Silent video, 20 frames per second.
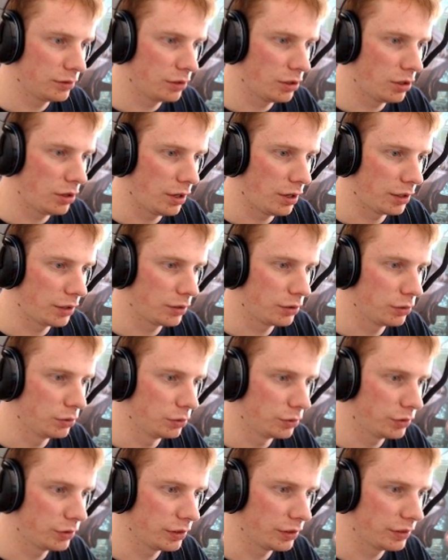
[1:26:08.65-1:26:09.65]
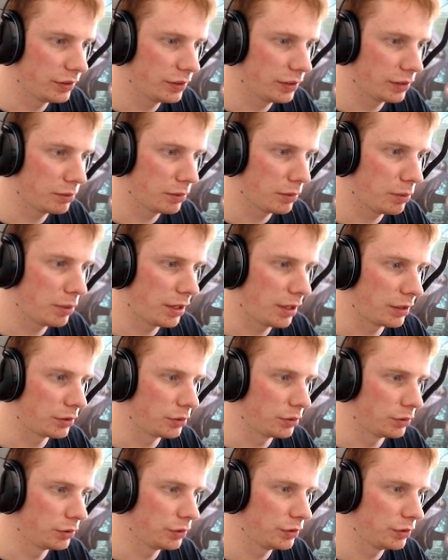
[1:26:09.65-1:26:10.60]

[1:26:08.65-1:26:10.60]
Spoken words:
All right, cool. So let's select my particle.